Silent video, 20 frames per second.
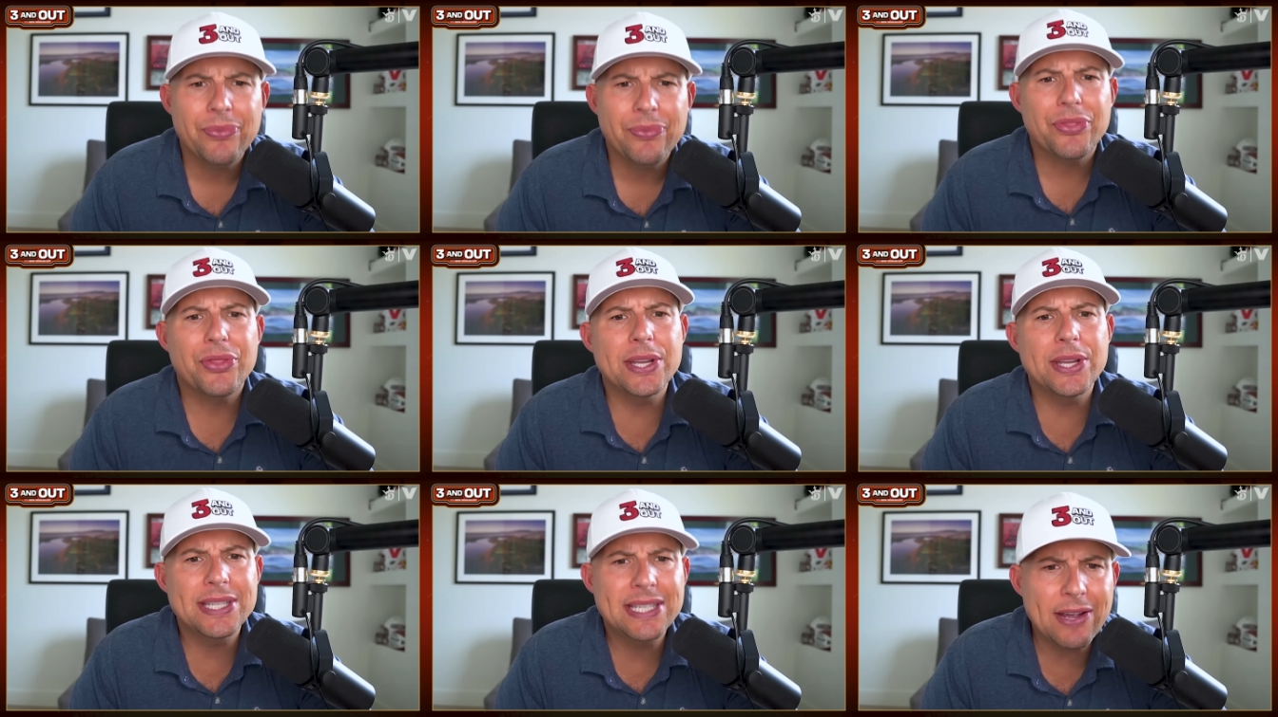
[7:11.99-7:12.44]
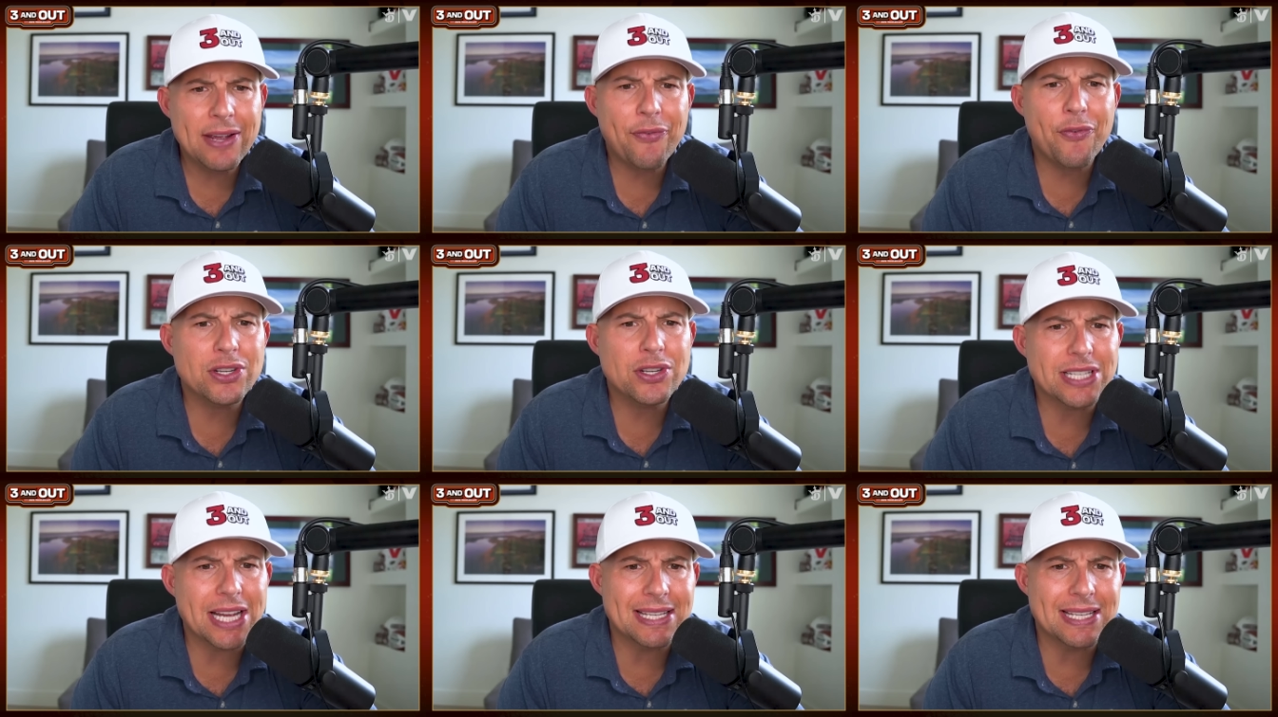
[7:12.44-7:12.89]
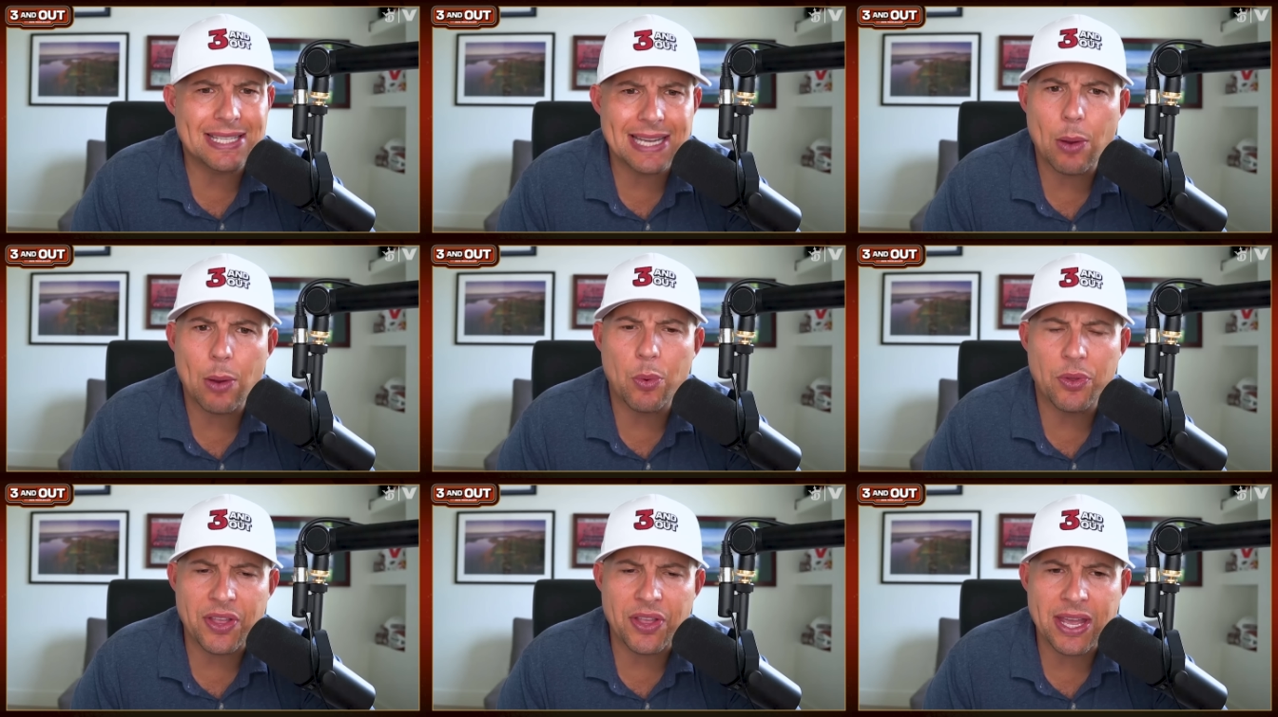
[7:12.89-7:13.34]
The difference I'd say
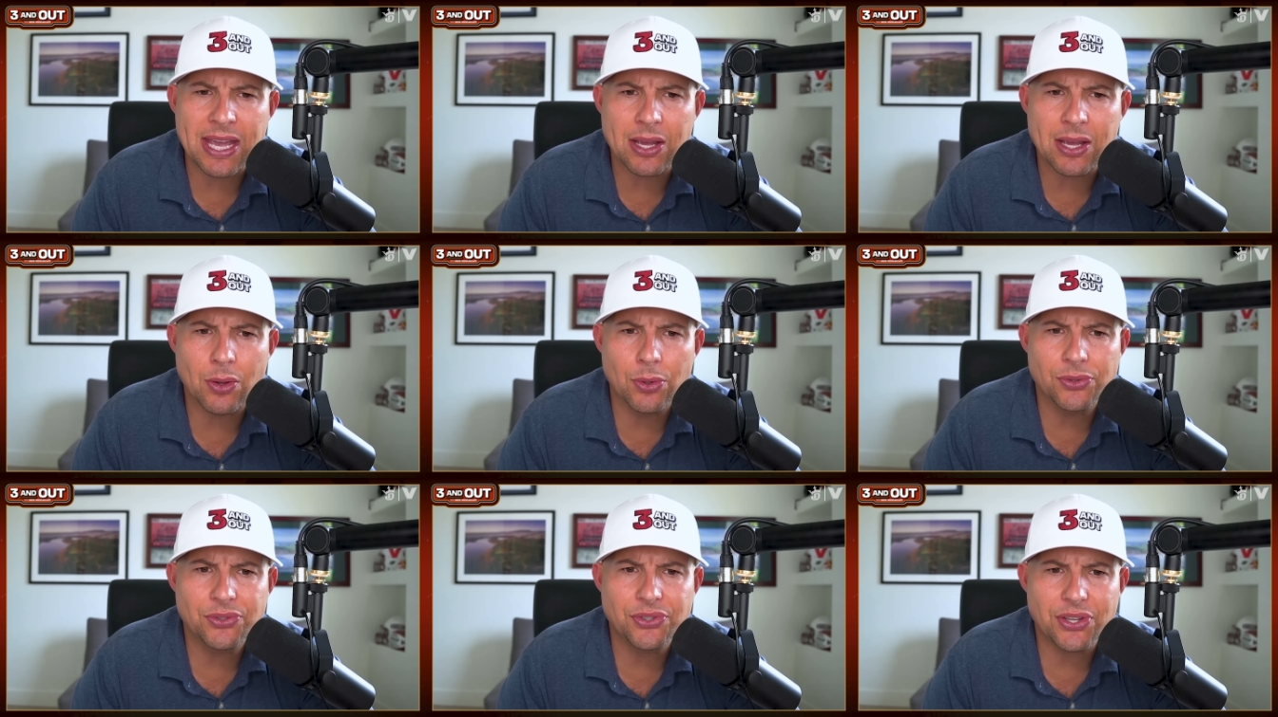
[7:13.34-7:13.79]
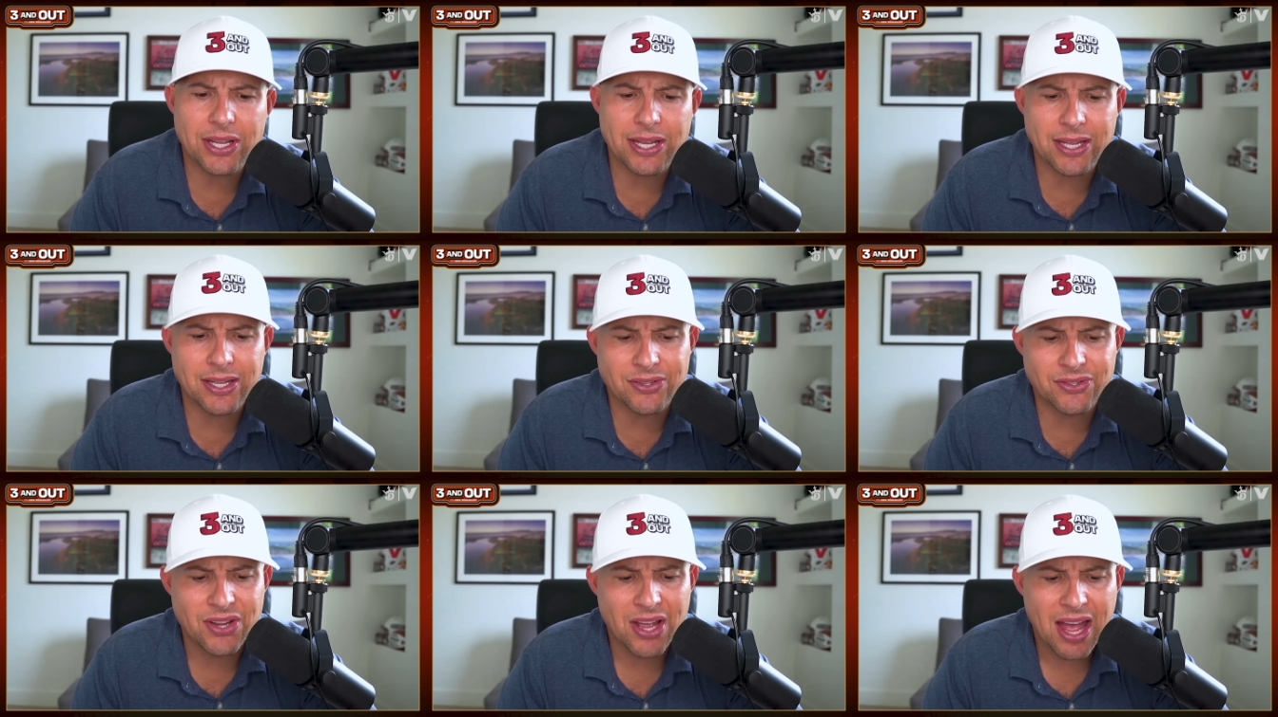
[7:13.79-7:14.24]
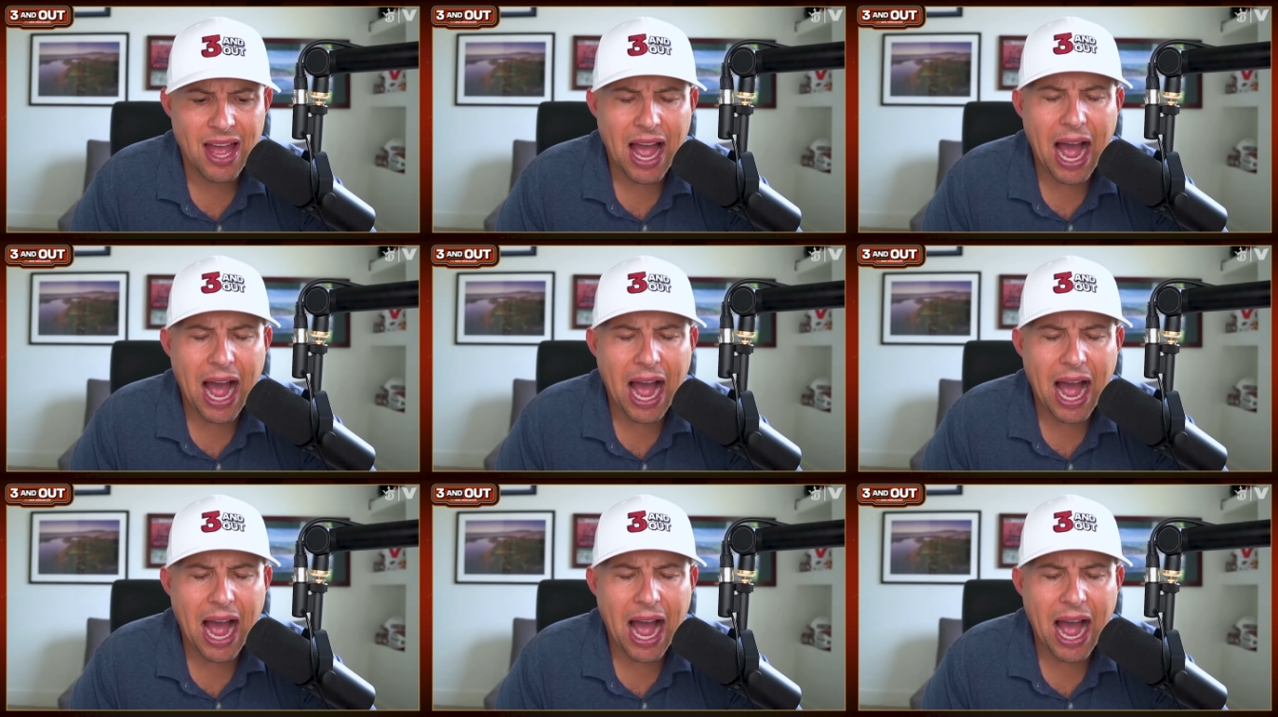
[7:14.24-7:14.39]
with the Eagles is